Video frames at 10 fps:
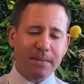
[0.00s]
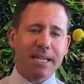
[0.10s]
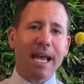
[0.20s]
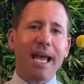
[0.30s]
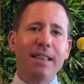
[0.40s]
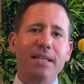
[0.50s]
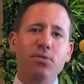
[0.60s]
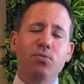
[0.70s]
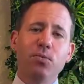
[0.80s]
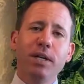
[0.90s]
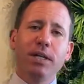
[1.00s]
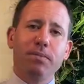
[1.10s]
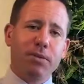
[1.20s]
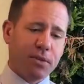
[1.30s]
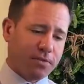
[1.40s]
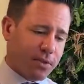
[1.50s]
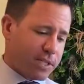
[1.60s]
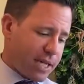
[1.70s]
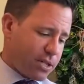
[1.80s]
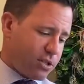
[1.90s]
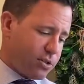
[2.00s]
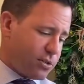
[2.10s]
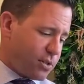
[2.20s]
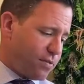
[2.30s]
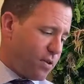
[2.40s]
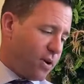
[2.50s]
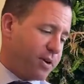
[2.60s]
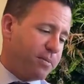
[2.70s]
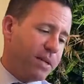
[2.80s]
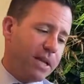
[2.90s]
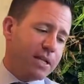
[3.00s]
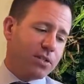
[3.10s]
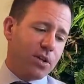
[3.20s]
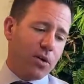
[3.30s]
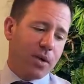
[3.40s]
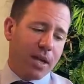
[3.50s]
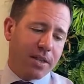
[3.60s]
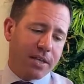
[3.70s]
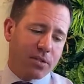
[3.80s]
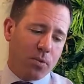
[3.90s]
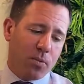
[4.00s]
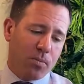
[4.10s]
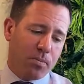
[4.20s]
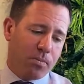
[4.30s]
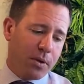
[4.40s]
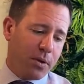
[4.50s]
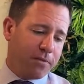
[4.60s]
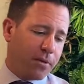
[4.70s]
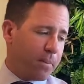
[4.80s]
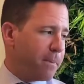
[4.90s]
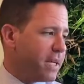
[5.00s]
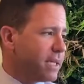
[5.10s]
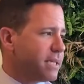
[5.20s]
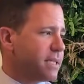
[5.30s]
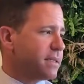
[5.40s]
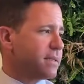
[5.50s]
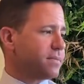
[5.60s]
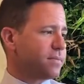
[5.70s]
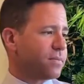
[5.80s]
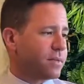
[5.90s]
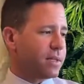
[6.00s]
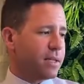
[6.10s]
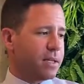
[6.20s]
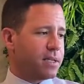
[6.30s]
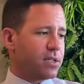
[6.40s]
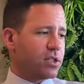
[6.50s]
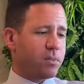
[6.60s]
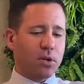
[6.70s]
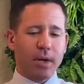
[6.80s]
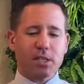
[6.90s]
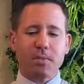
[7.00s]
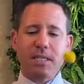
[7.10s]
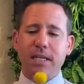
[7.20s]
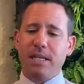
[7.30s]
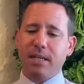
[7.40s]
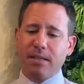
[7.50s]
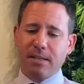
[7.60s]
to add these really beautiful textures of autumn. So this beautiful millet, some crespidilla,